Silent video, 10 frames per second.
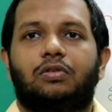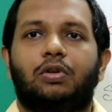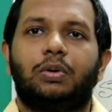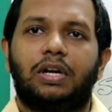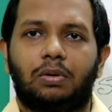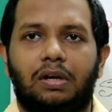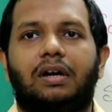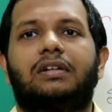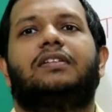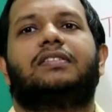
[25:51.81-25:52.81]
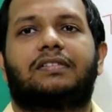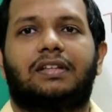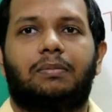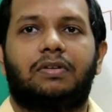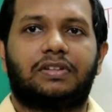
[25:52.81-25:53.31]
So you need to learn these
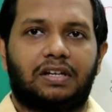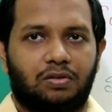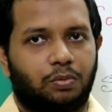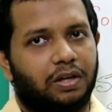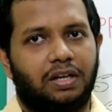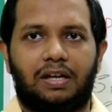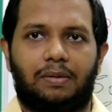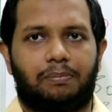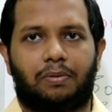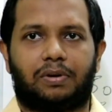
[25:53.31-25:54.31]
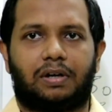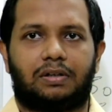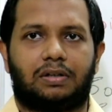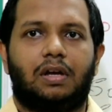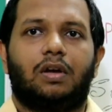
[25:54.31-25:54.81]
examples, that is very important.